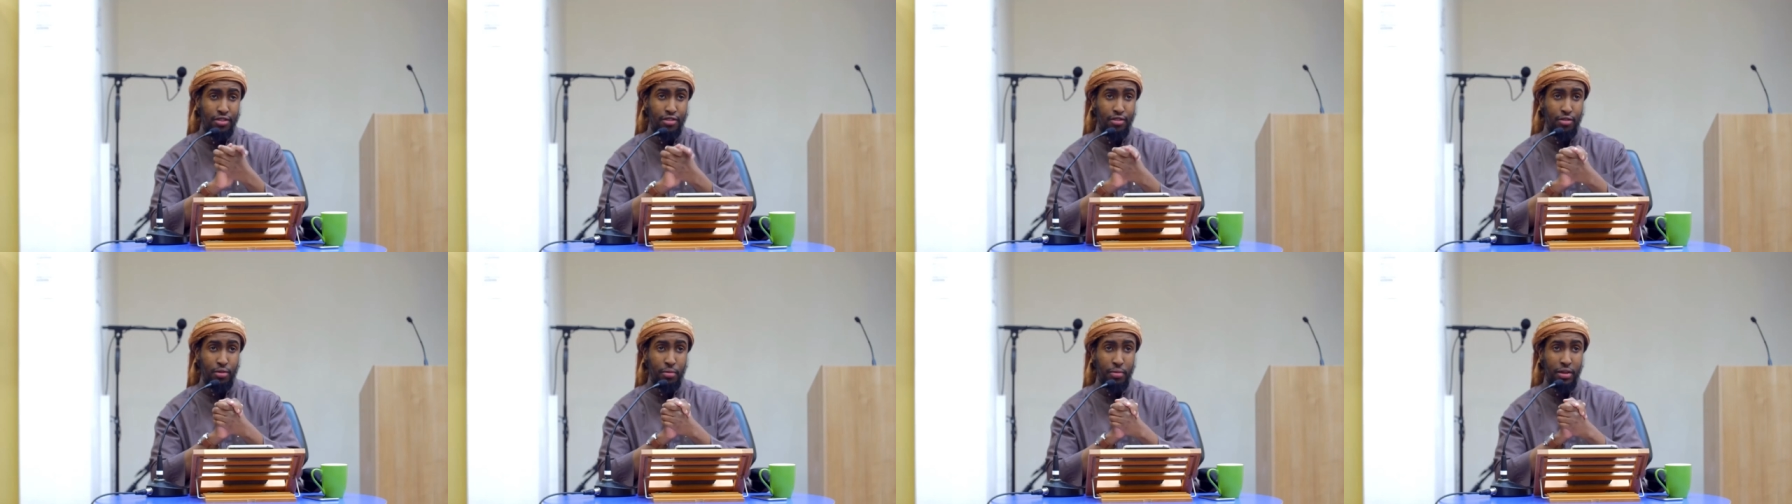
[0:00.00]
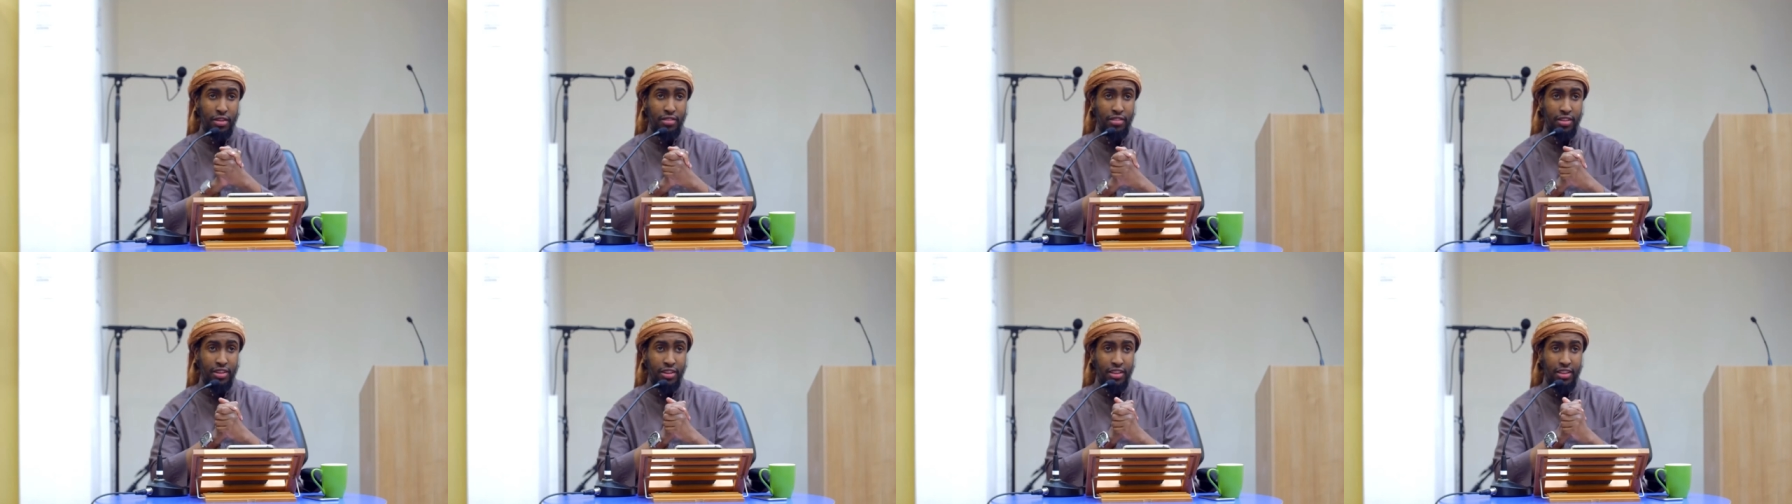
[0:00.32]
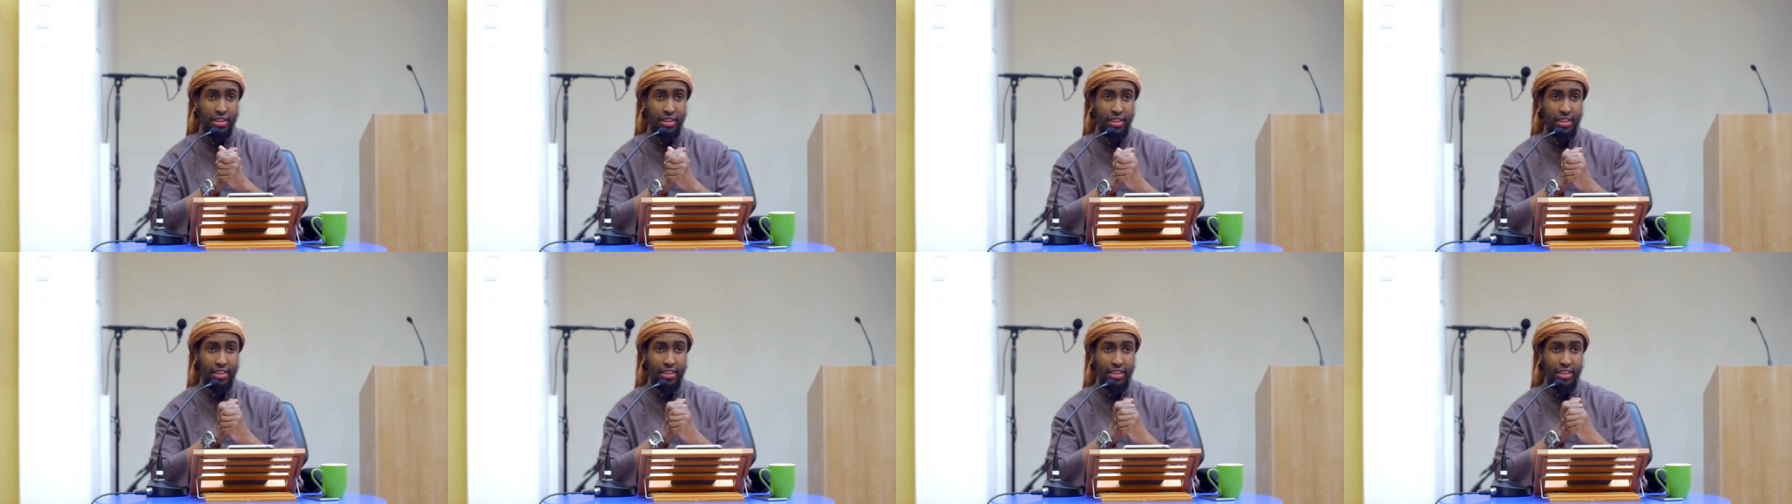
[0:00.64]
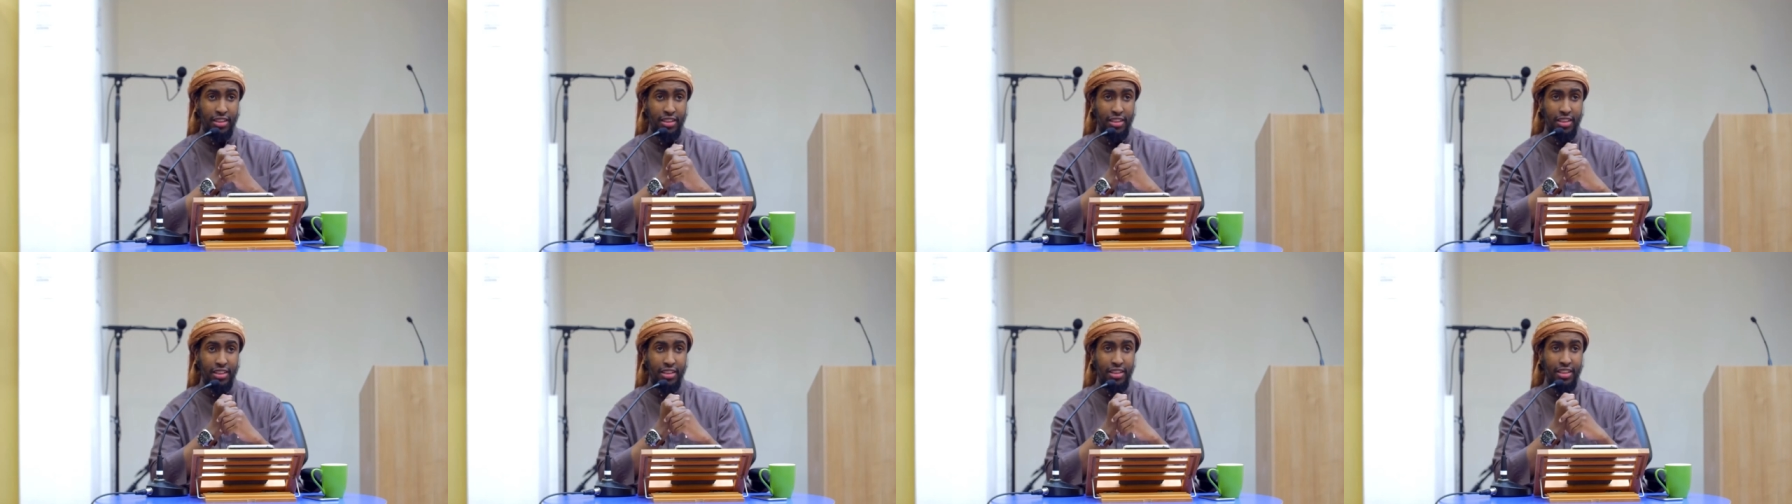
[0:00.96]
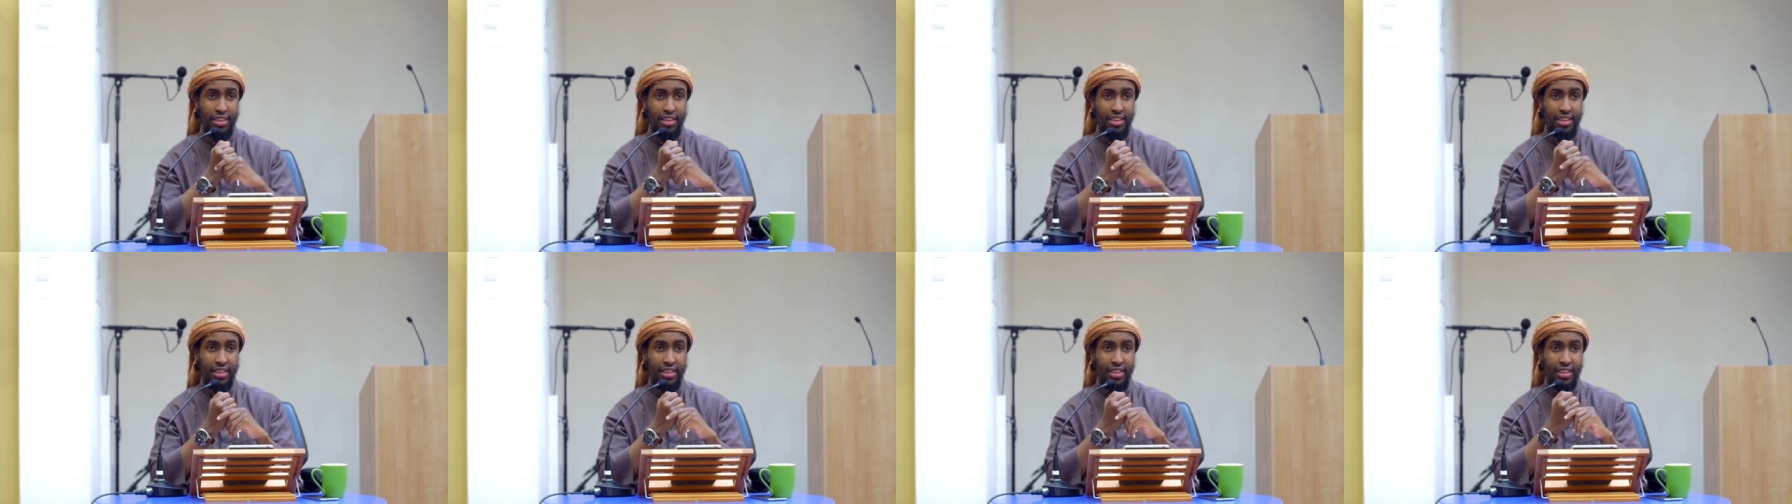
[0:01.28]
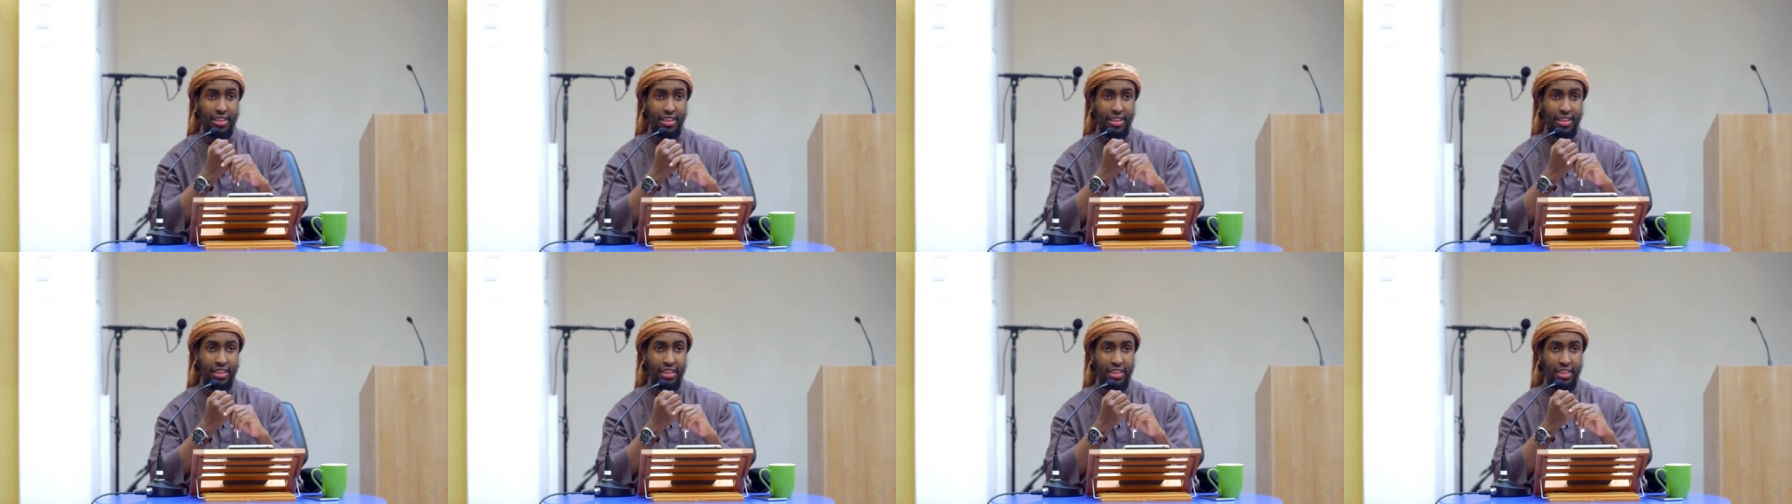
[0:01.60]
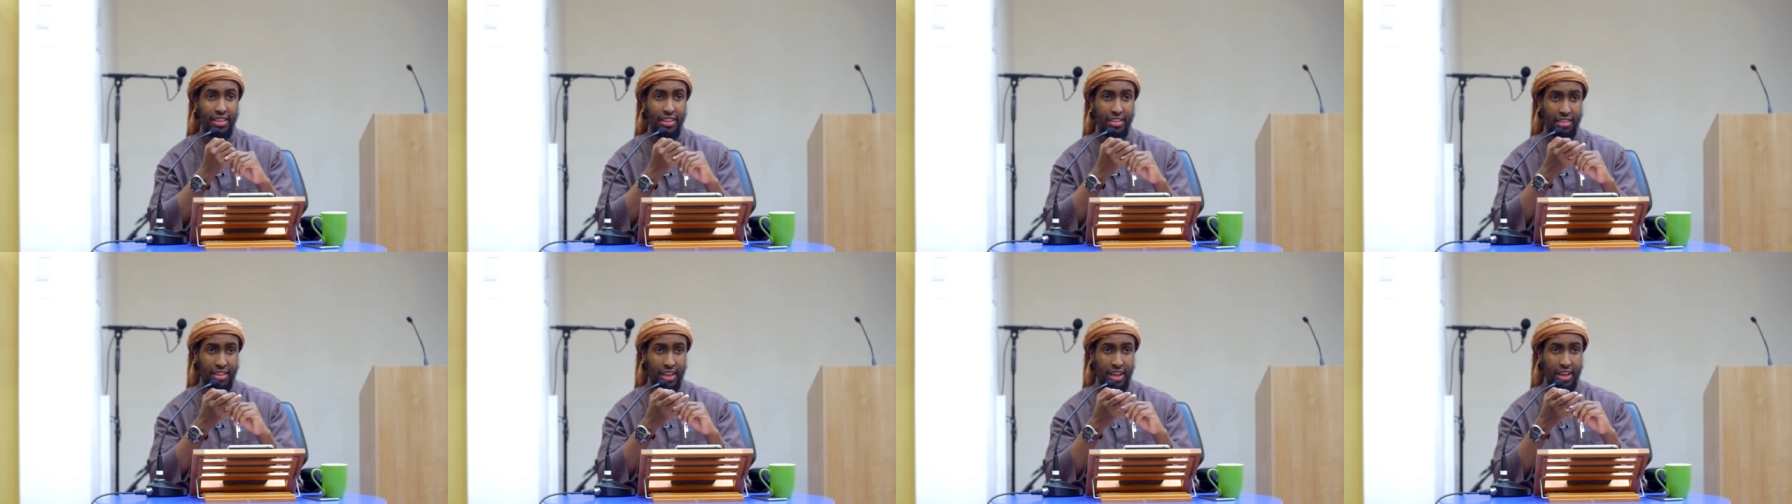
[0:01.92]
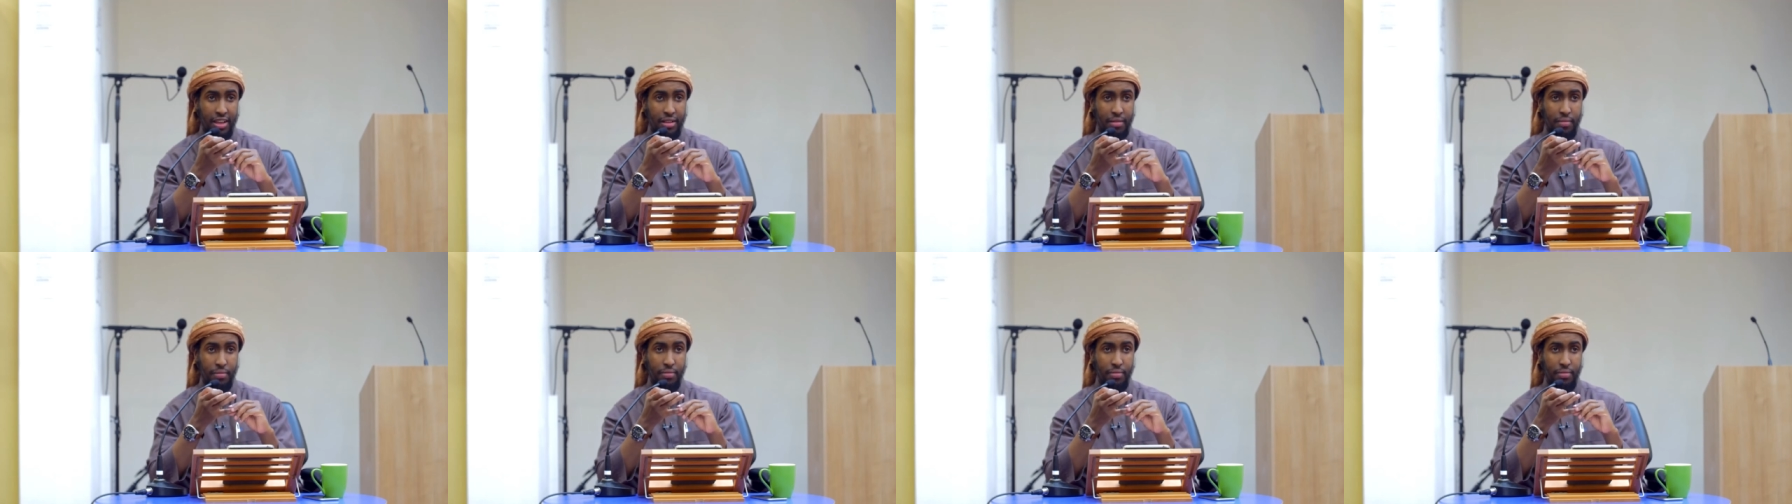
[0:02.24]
single person? Sah?